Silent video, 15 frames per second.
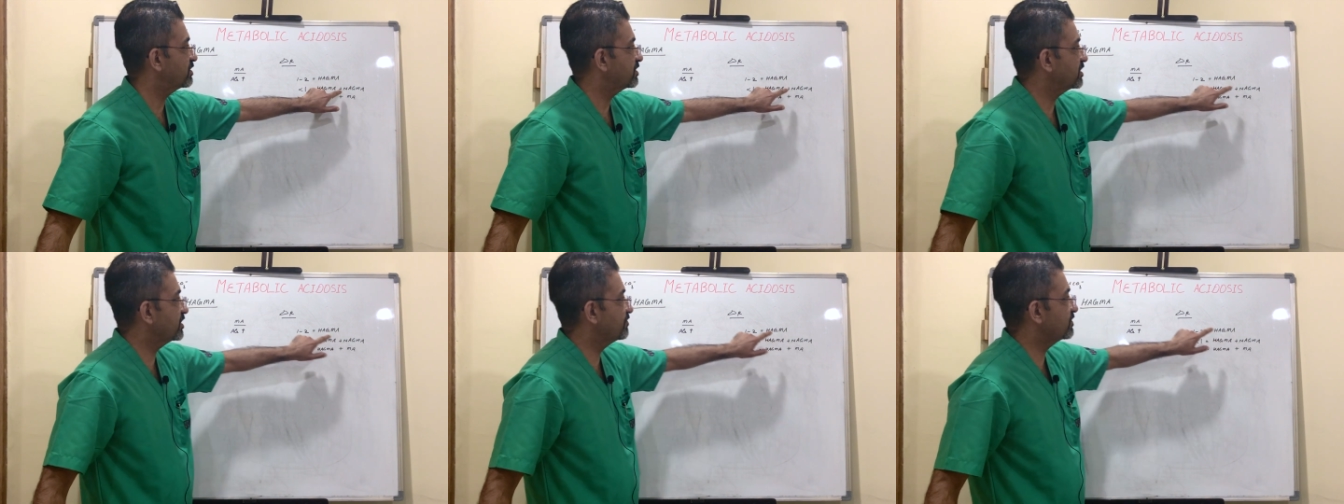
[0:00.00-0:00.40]

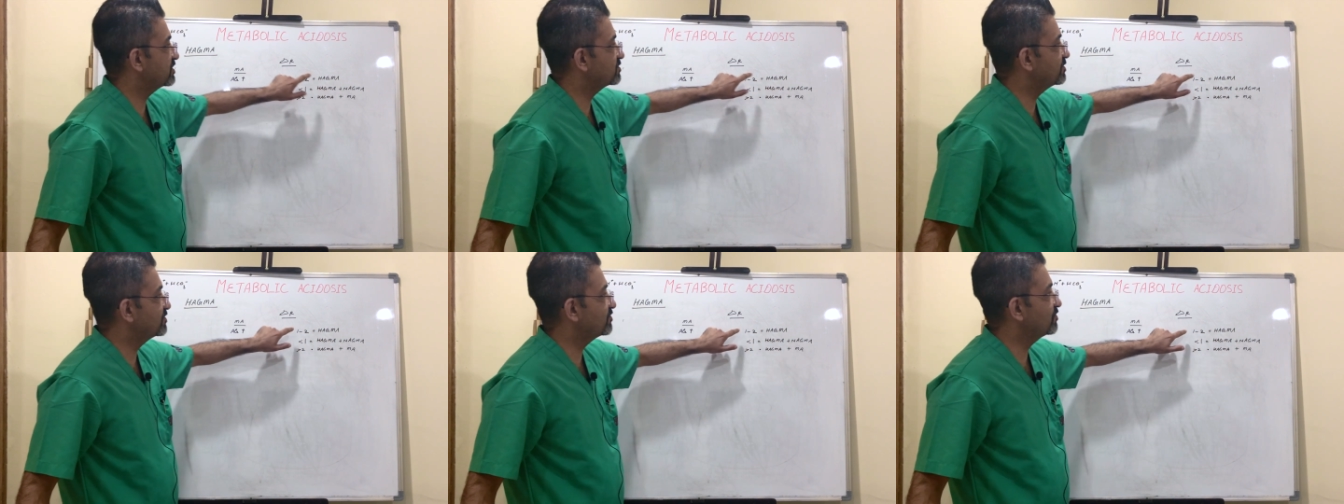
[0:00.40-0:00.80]
If it is
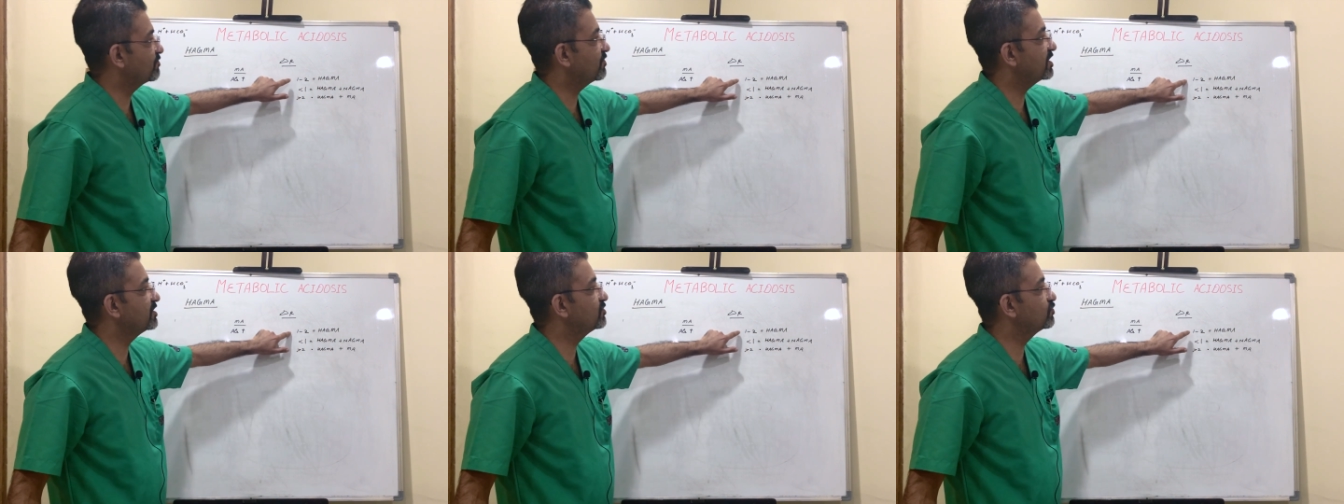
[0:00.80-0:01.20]
between
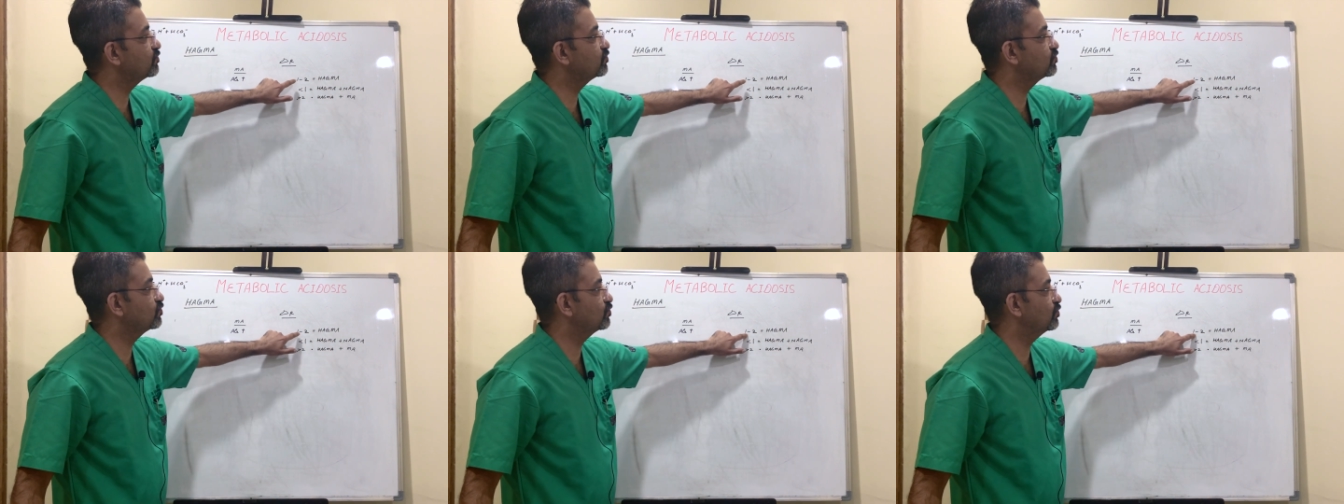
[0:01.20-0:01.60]
1
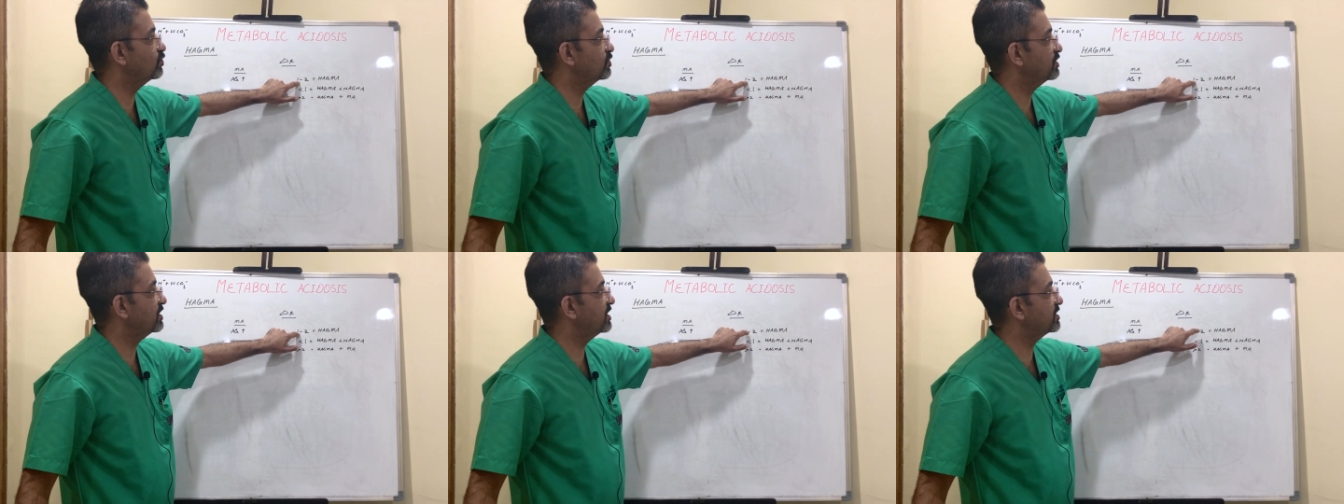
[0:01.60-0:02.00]
to 2,
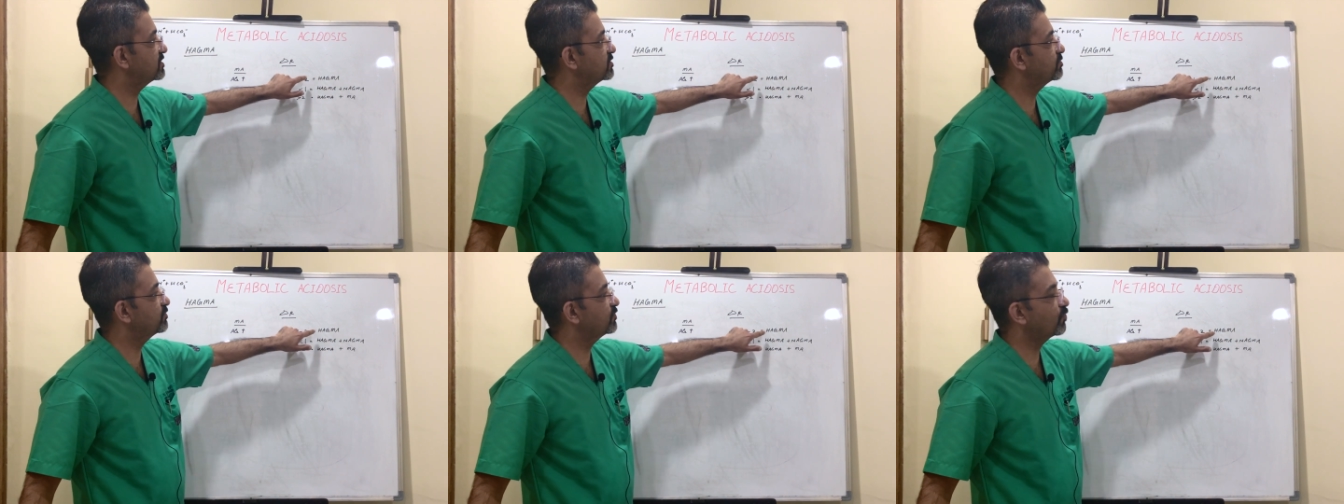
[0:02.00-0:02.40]
it is
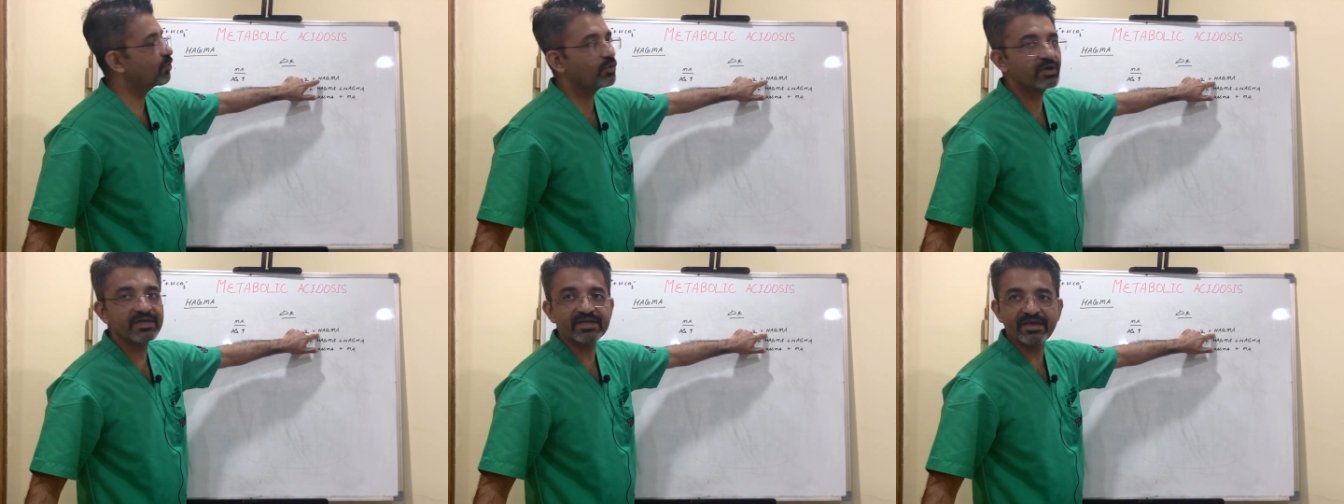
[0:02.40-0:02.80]

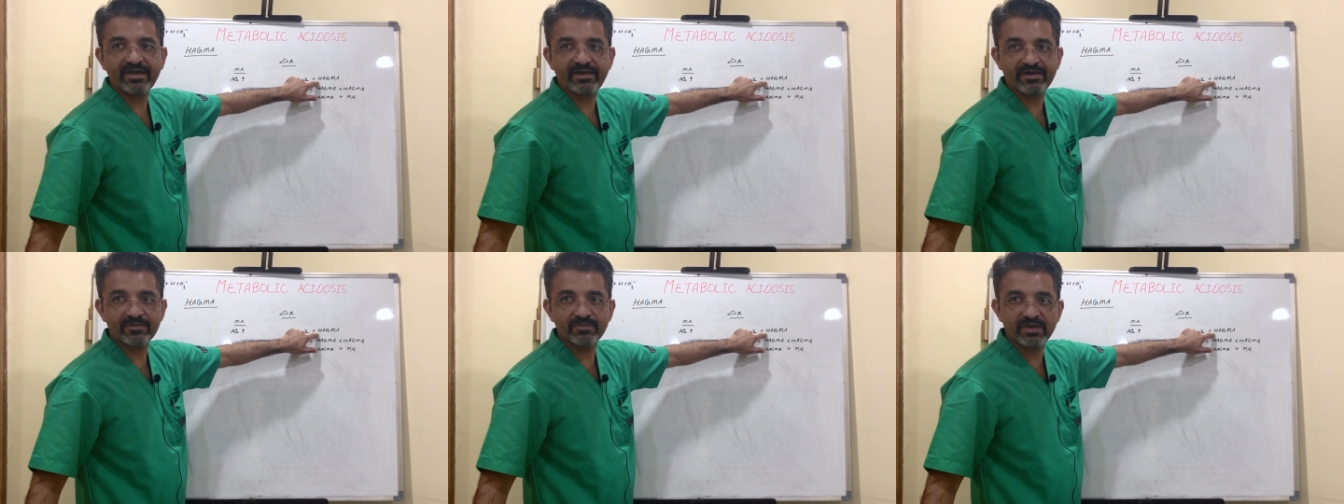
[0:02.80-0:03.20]
purely
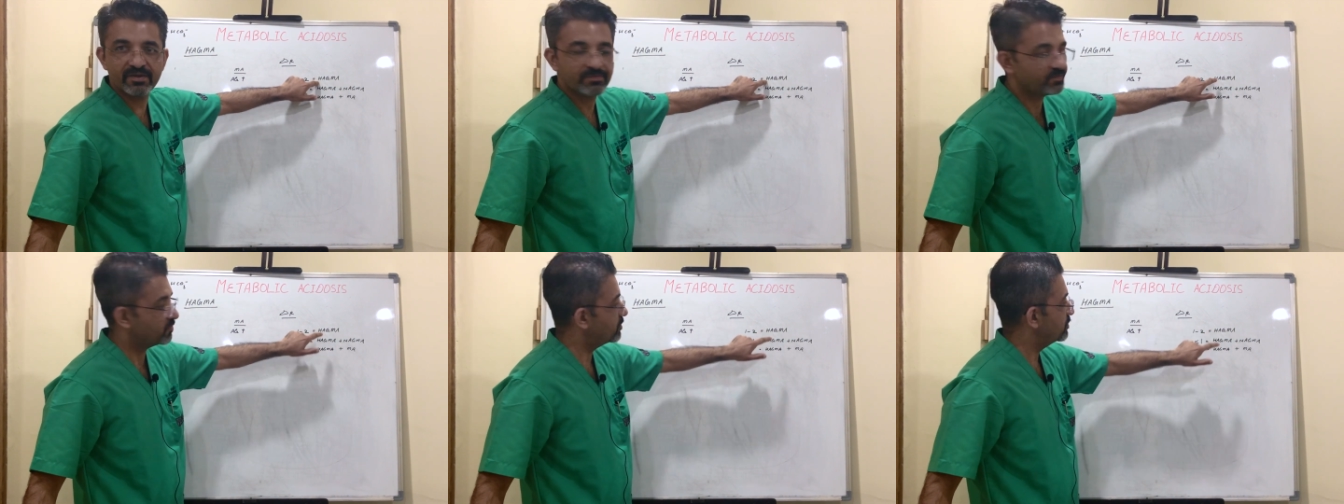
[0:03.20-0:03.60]
hagma.
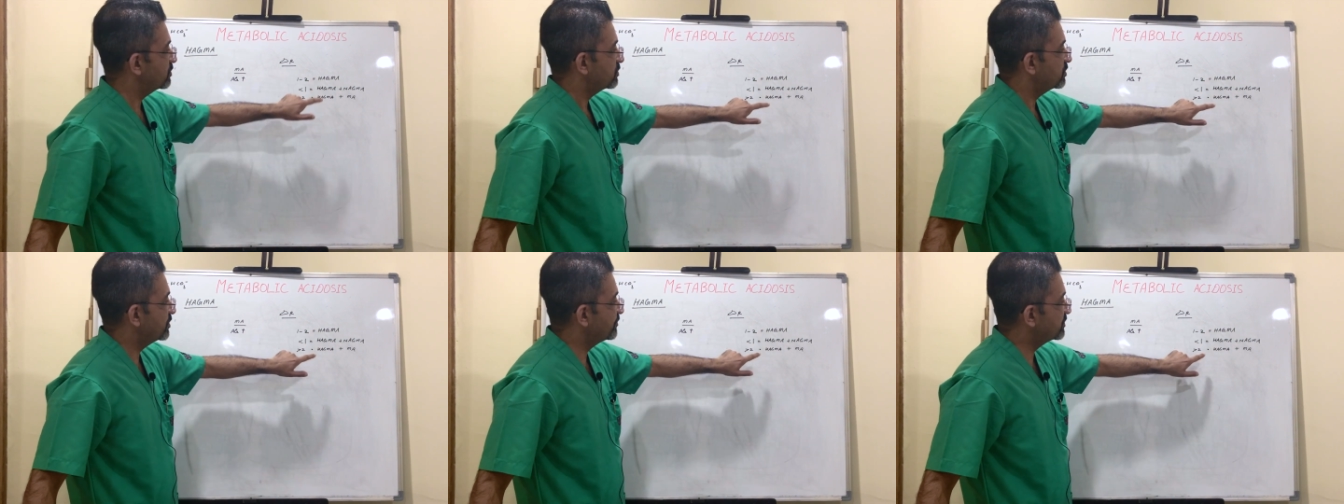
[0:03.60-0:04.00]

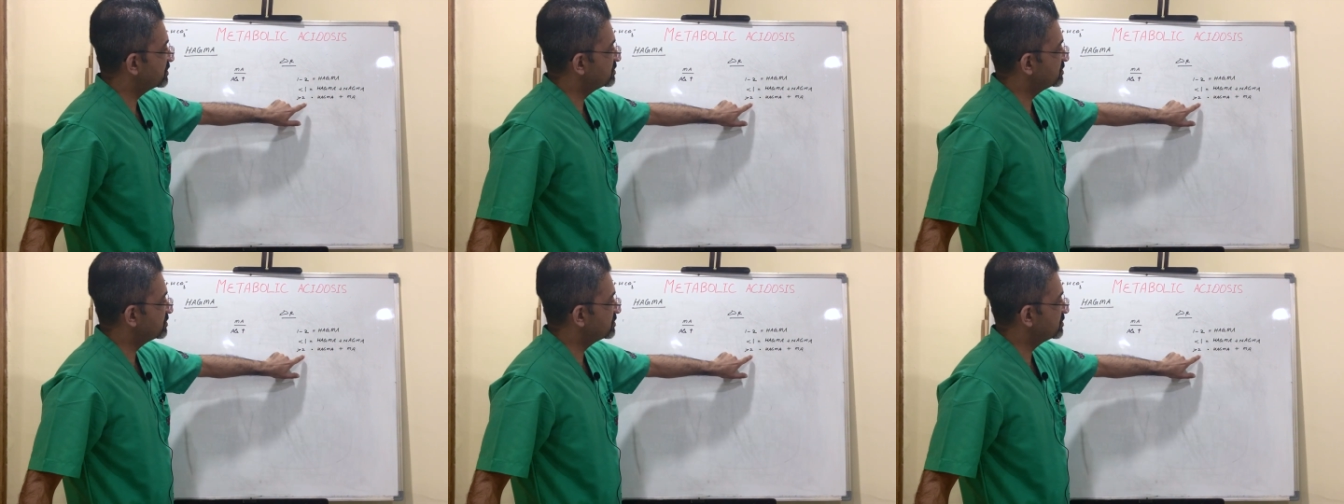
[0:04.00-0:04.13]
If it